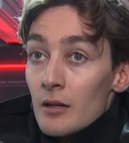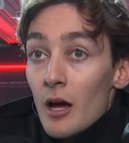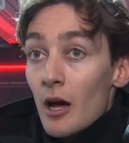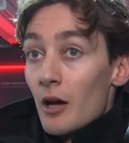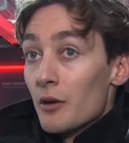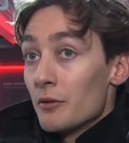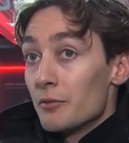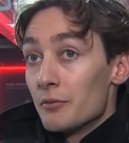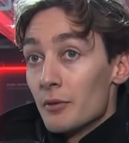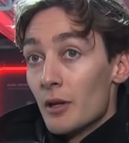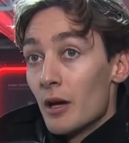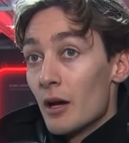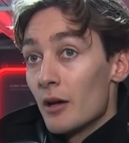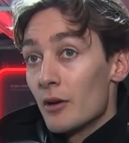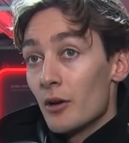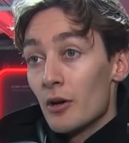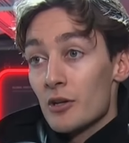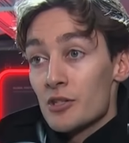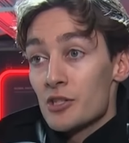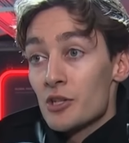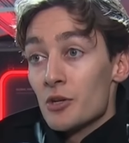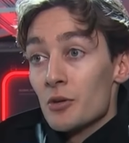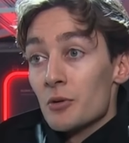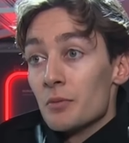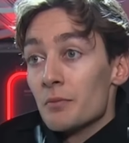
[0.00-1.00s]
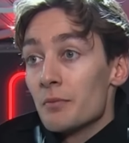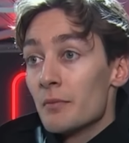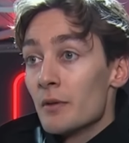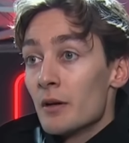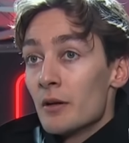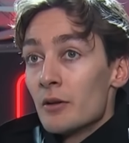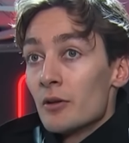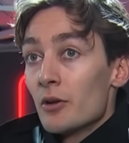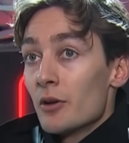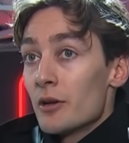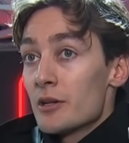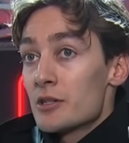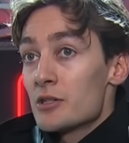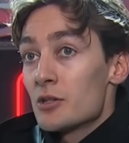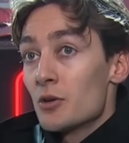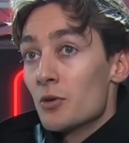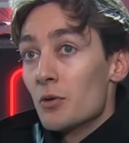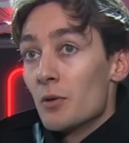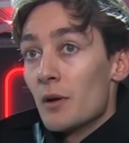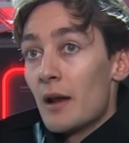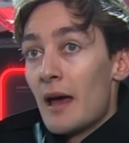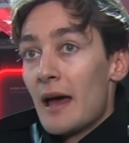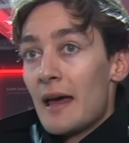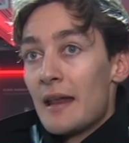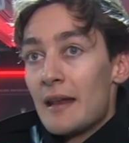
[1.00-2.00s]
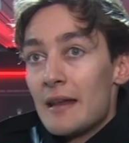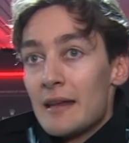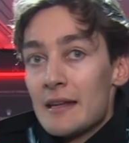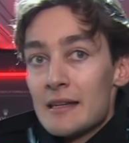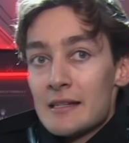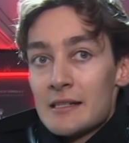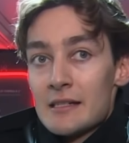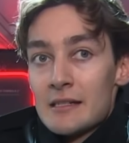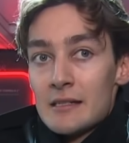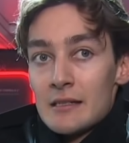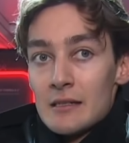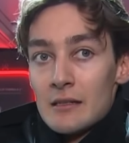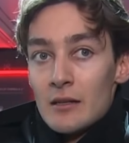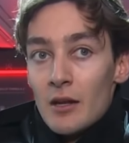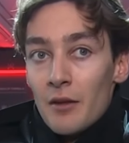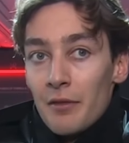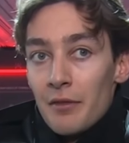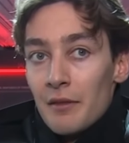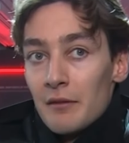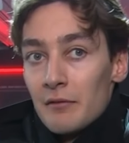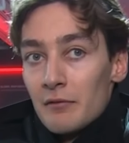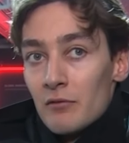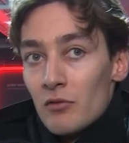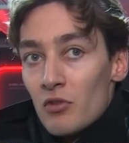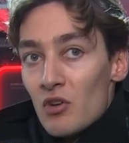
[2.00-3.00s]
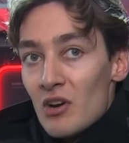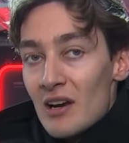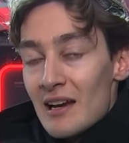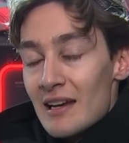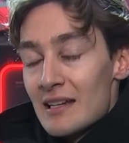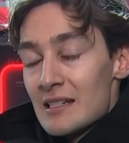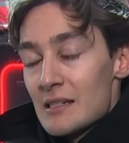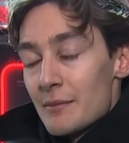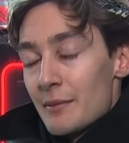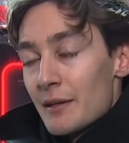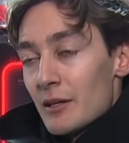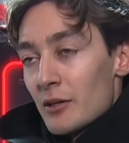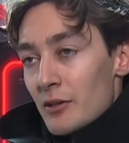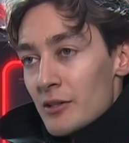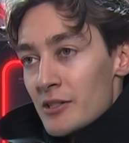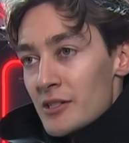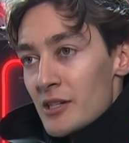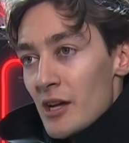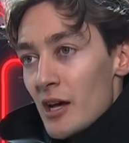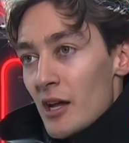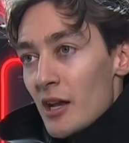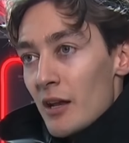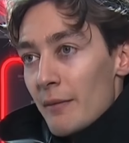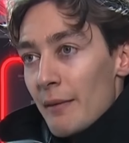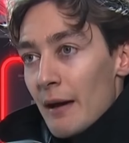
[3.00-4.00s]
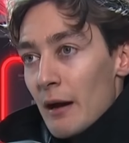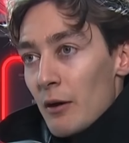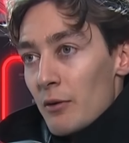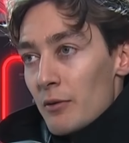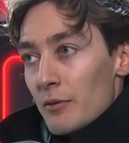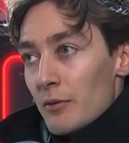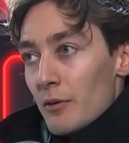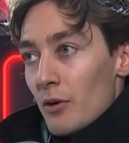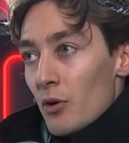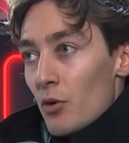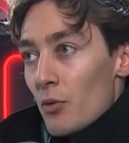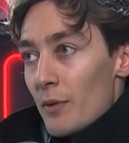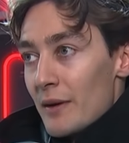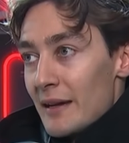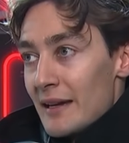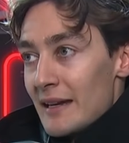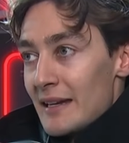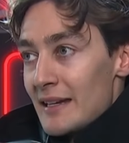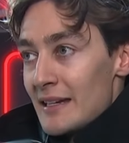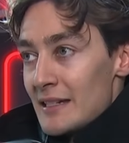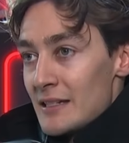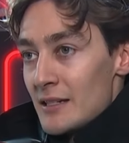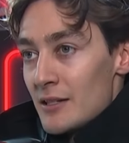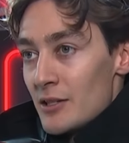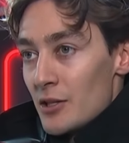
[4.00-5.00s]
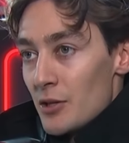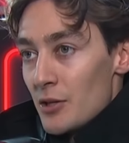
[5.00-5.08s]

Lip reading: No, not at all. And it's nothing really to be concerned about. All we needed to